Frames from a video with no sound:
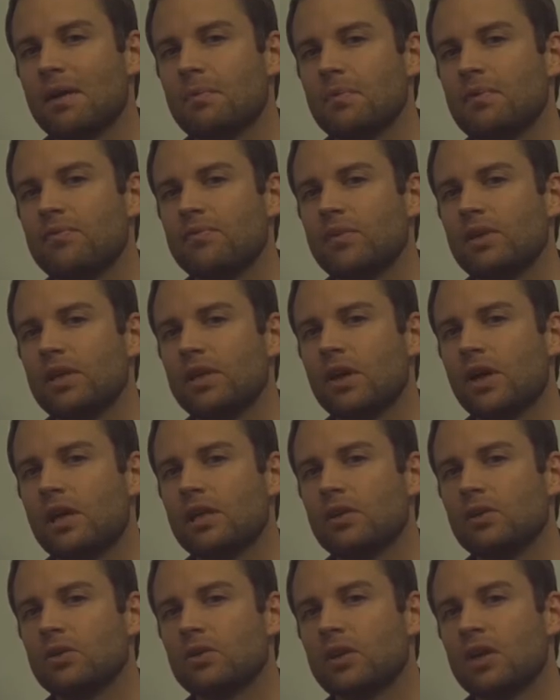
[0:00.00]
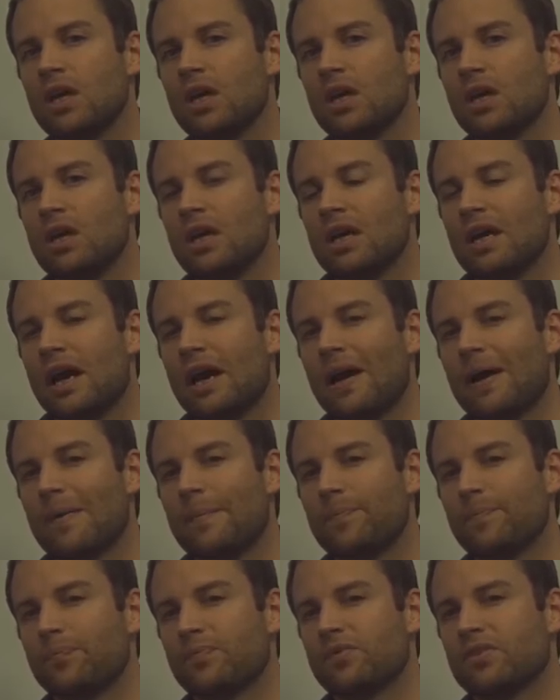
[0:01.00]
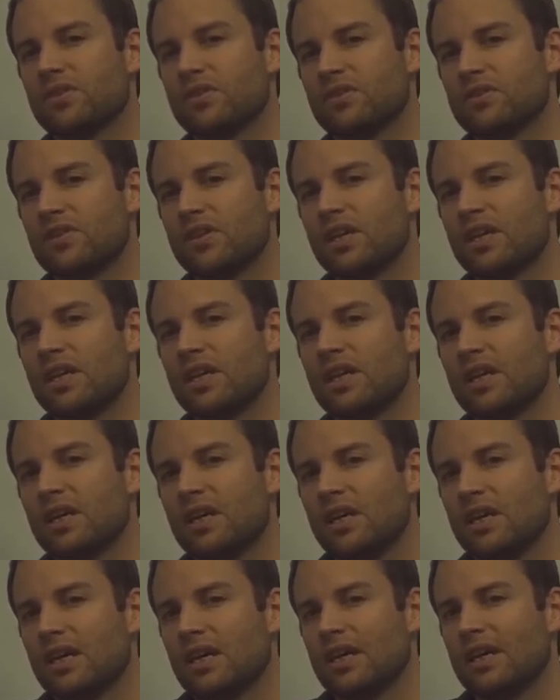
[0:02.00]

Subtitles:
and we've really got to look to see